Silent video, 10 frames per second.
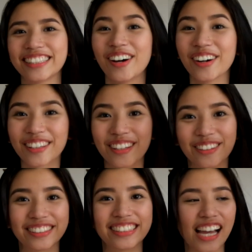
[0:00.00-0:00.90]
Duck
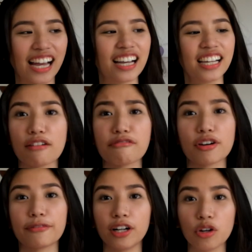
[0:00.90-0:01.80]
clothes, yeah. If
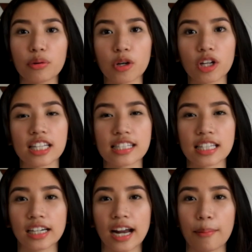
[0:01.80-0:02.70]
you're following me on
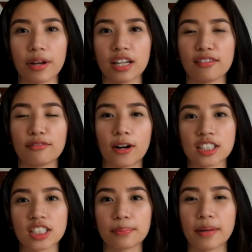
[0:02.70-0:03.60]
Instagram and you've watched